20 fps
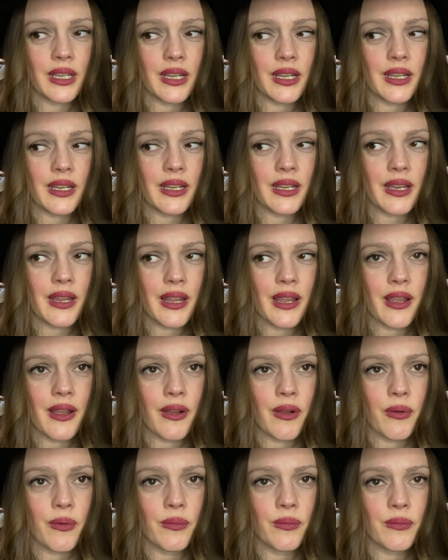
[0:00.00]
And
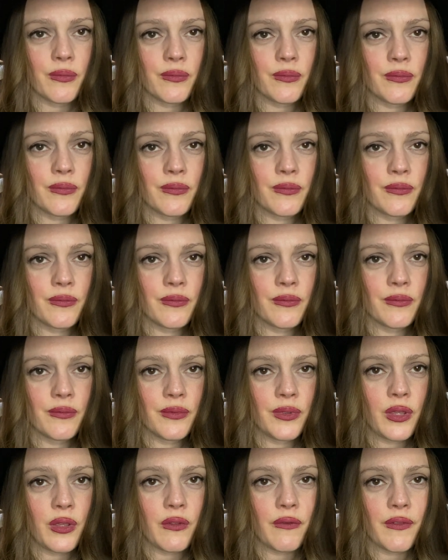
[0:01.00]
now
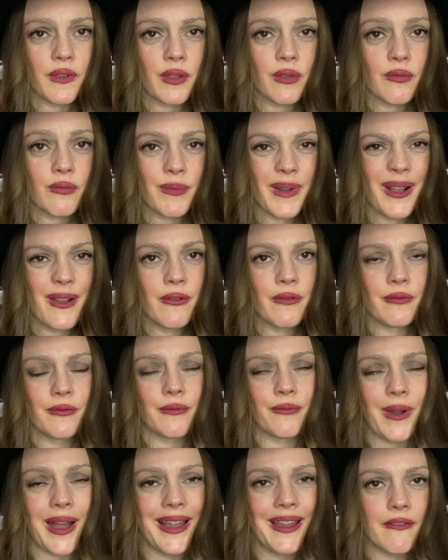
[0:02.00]
you can find
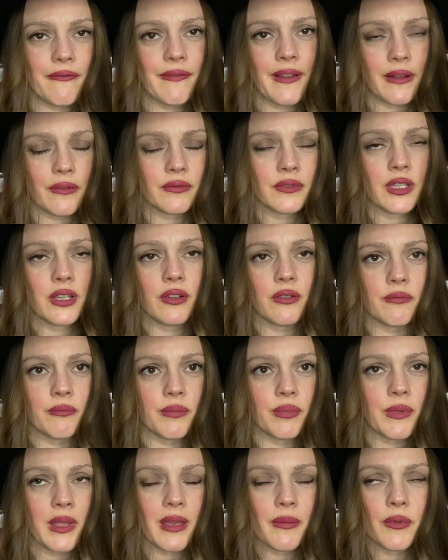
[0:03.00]
the
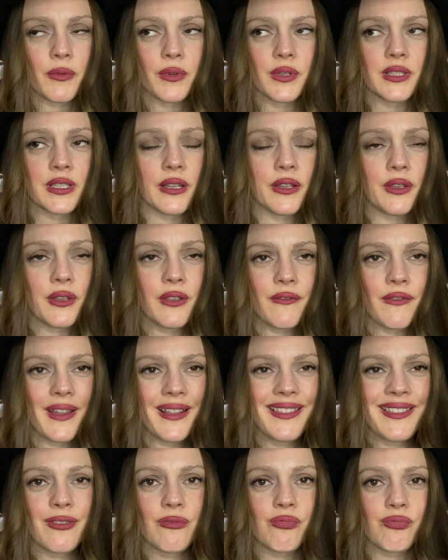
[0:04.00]
can't get my words out. You can
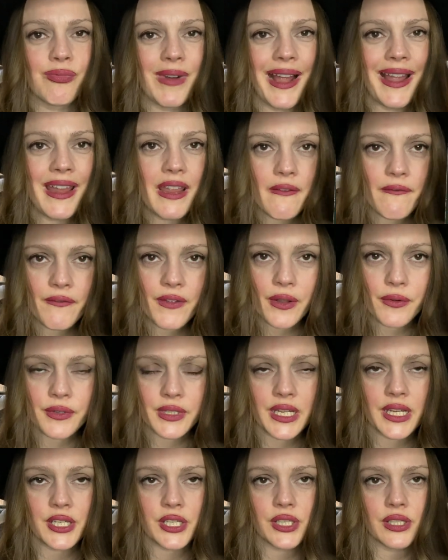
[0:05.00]
find the right
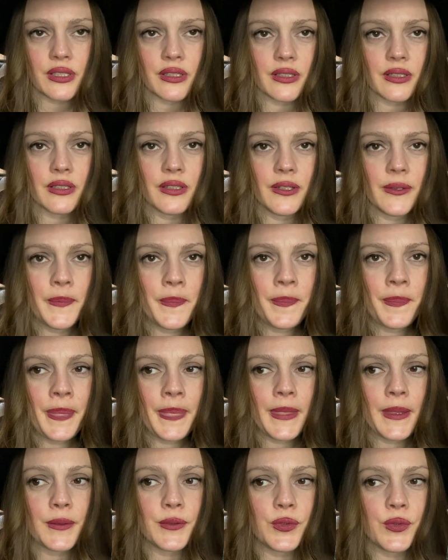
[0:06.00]
foundation
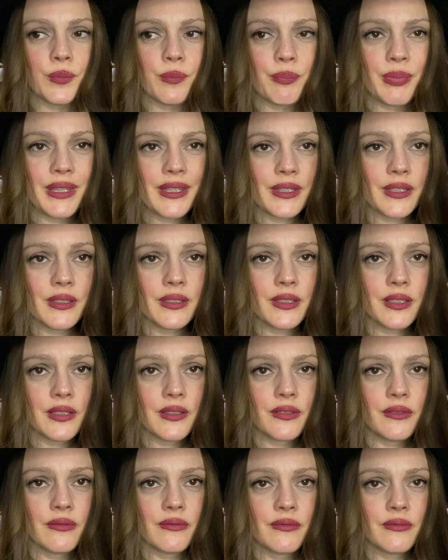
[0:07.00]
to build
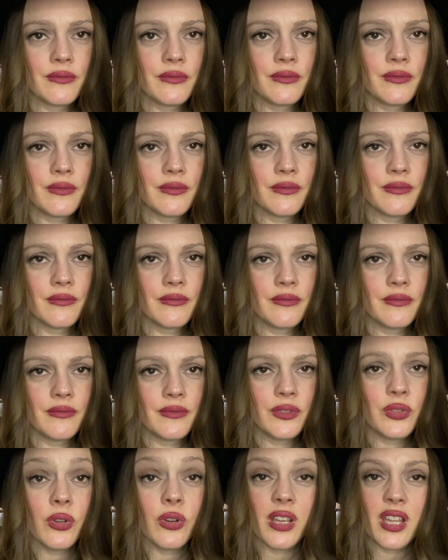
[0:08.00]

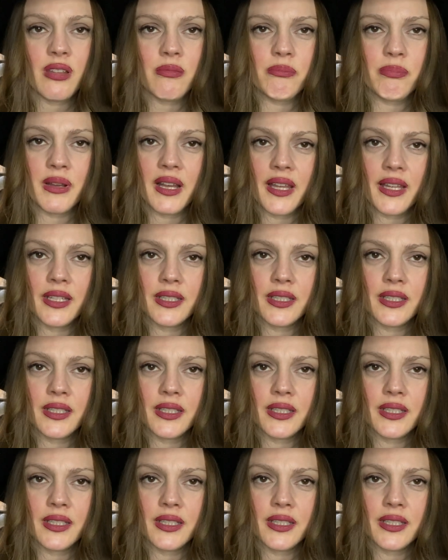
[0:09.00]
your empire.